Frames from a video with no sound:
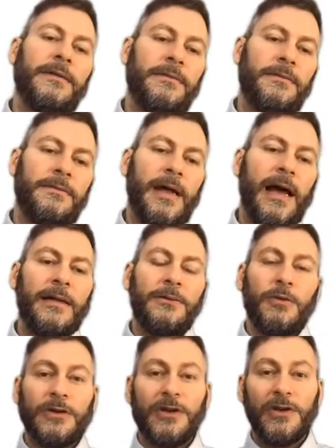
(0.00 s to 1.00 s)
it. And
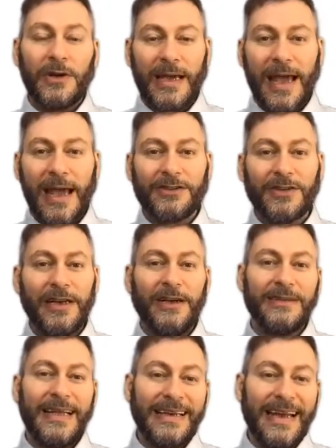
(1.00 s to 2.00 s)
when you look actually
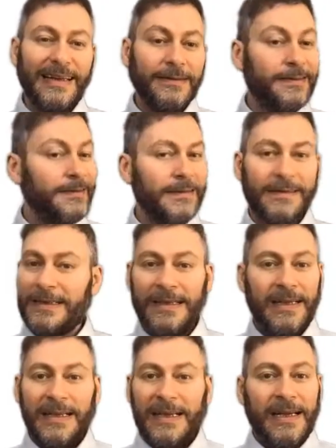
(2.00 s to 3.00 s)
on analysis,
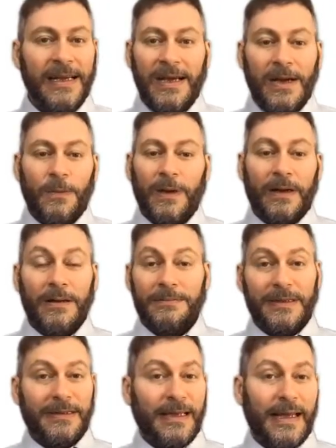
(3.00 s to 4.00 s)
we
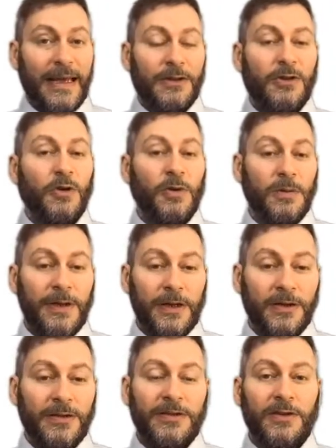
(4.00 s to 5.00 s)
can't be delayed at all
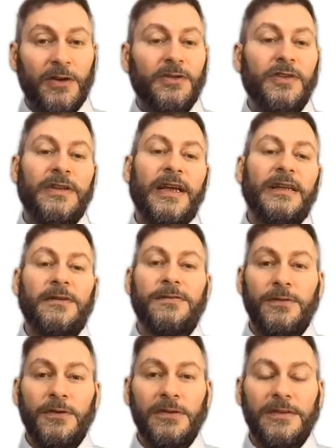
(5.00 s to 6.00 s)
because it's going to take the
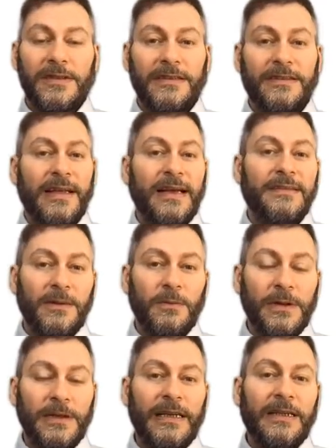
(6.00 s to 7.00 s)
full 6 days, and
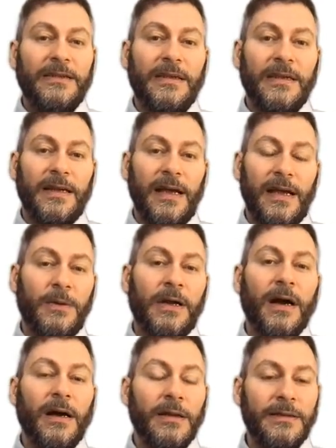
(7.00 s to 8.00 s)
we
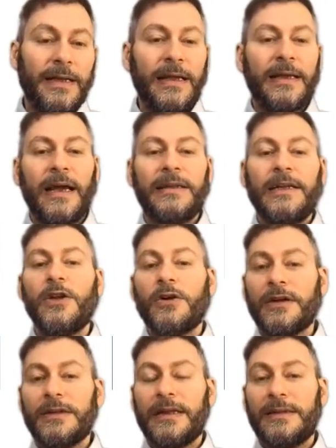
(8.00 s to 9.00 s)
can't take any
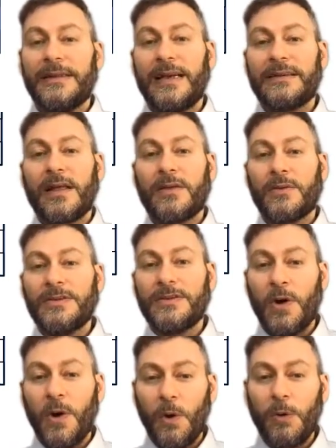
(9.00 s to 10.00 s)
longer than that, otherwise
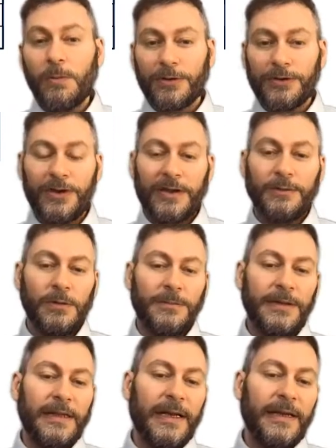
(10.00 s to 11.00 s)
the whole project will
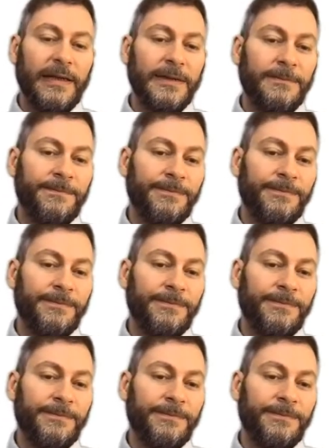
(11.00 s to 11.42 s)
be delayed.